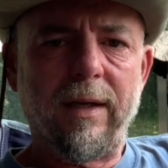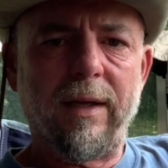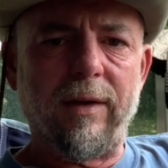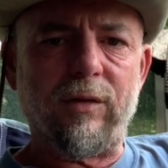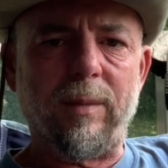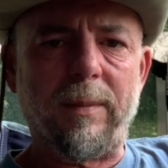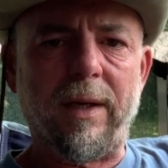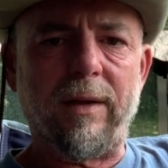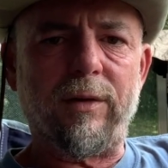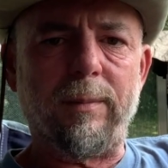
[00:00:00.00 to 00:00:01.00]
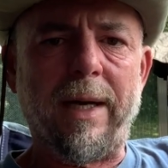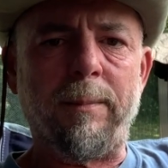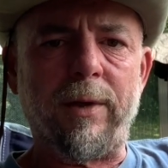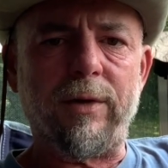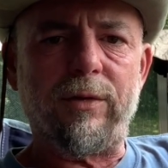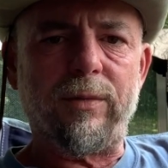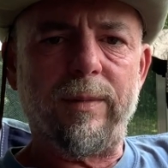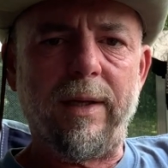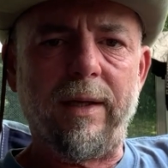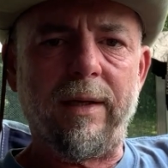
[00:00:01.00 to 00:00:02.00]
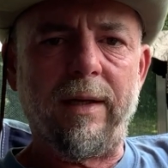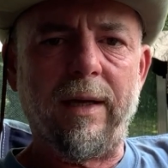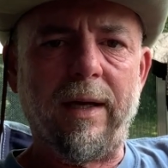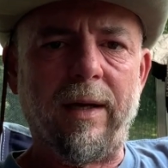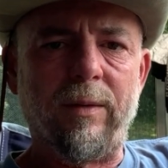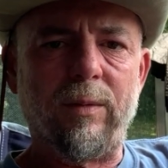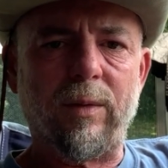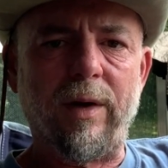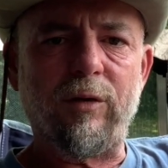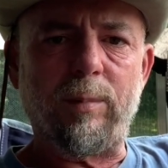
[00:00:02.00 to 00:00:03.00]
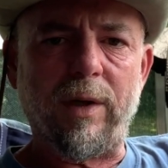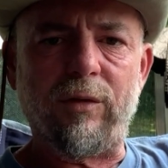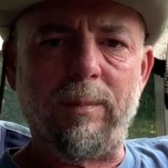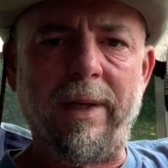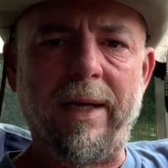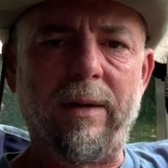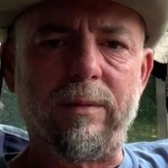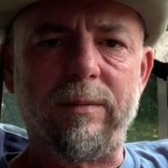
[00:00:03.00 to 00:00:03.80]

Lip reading: get some thermometers, and we're gonna spread some meat out